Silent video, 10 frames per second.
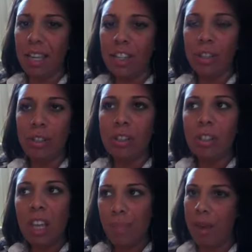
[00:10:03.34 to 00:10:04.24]
Get your
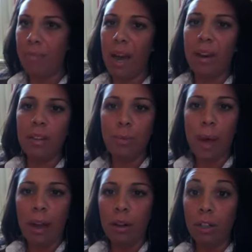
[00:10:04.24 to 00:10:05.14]
sleeping patterns
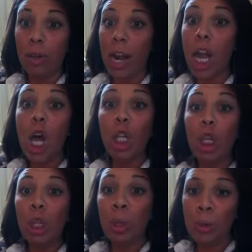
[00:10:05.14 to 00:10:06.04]
back on track.
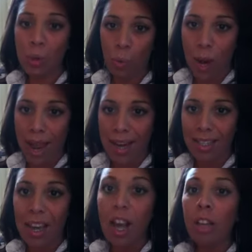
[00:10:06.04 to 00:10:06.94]
Lose
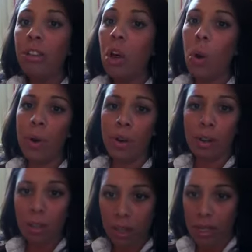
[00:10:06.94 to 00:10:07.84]
weight. Lower your
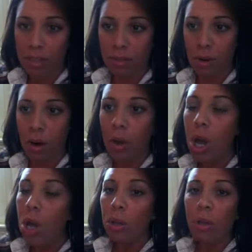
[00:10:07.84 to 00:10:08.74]
cholesterol.
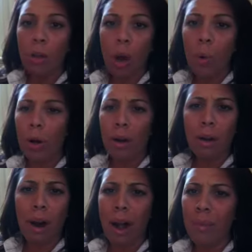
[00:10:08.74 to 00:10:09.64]

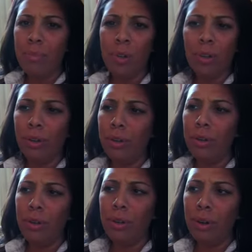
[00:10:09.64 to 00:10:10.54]
Lower your
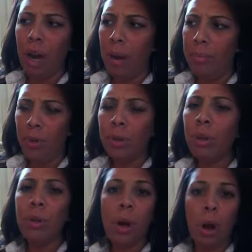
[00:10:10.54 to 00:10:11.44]

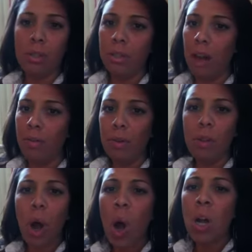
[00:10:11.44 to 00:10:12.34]
glucose
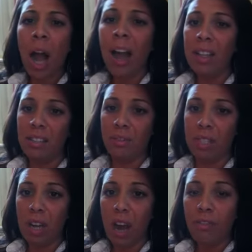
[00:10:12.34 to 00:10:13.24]
levels. All kinds of
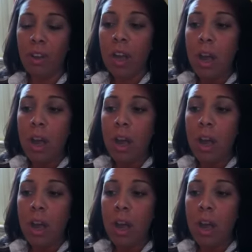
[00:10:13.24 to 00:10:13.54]
stuff.